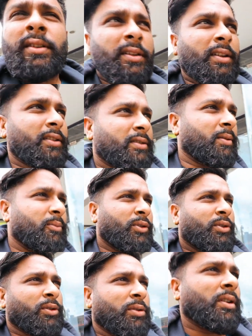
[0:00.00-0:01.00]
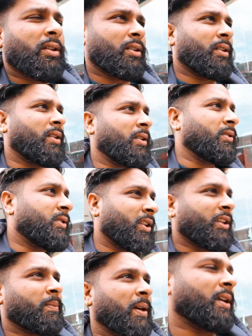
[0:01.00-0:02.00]
get some sugar and
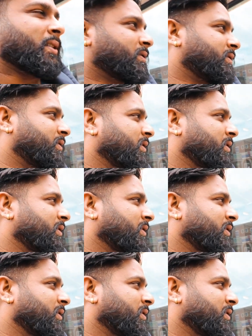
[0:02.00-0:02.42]
tea bags.